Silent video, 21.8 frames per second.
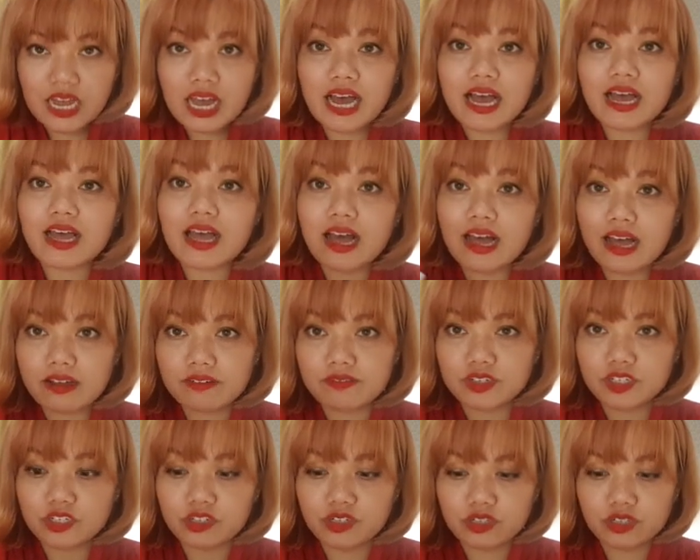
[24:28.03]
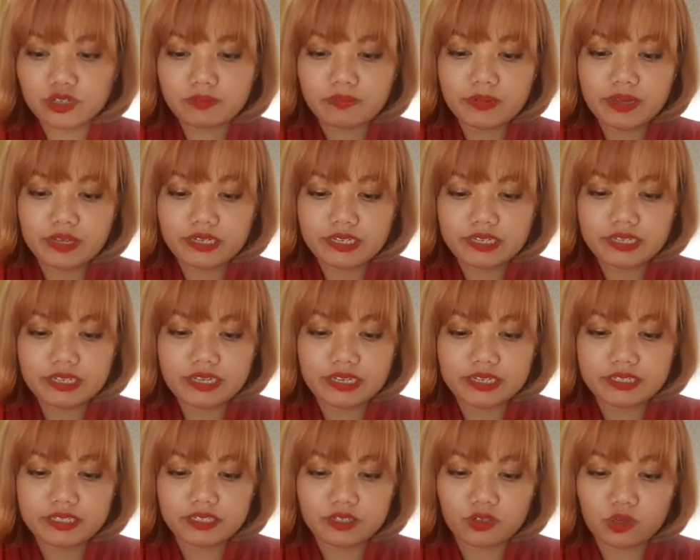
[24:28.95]
I have another
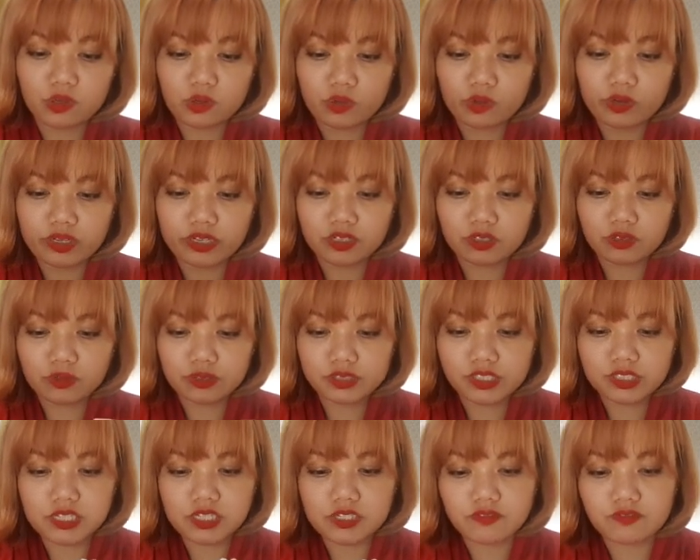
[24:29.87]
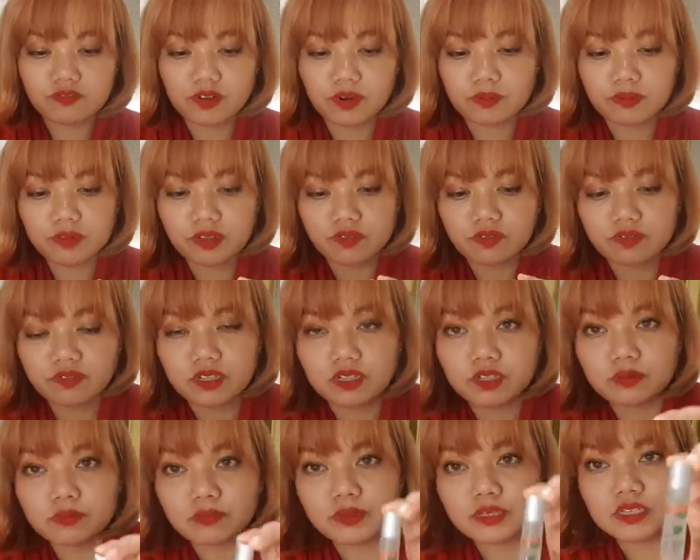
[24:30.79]
medicated oil, which is from the
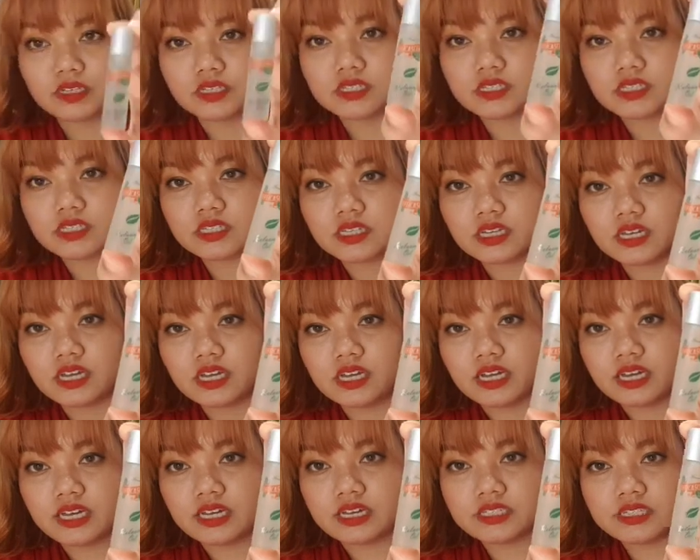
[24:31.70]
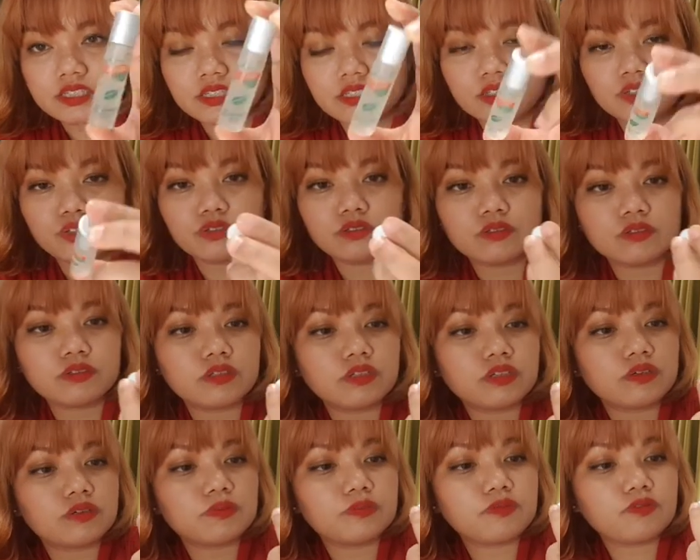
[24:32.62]
Philippines. It's the,
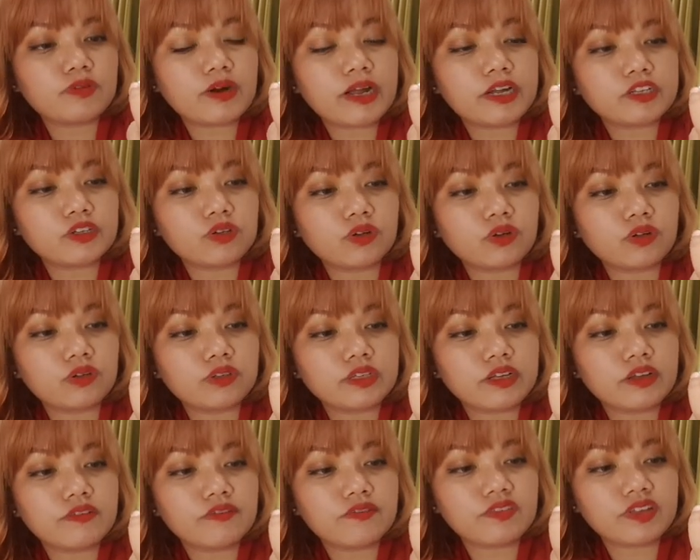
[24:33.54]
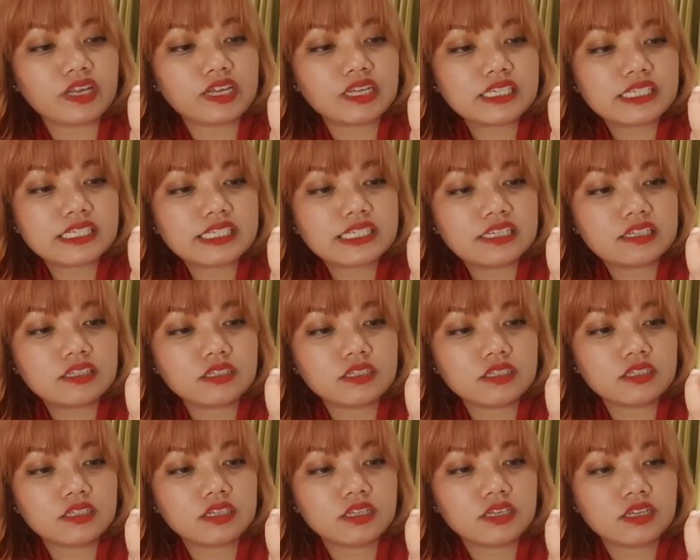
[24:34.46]
the brand called
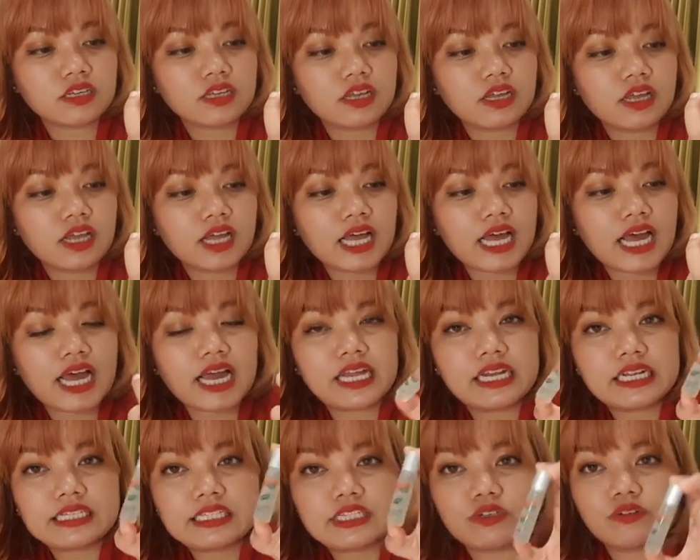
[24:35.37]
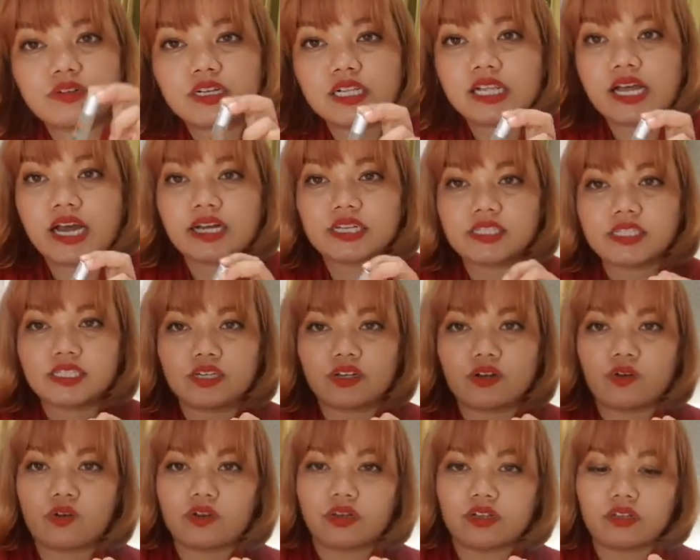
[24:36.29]
Efficascent and it's a relaxing
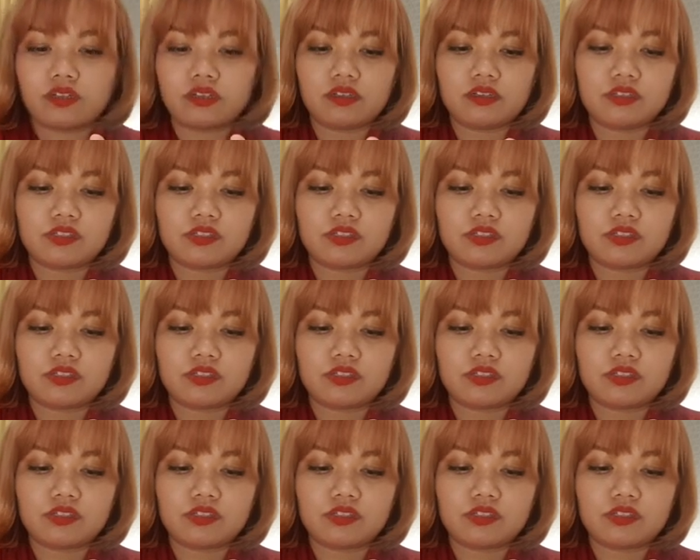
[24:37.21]
oil.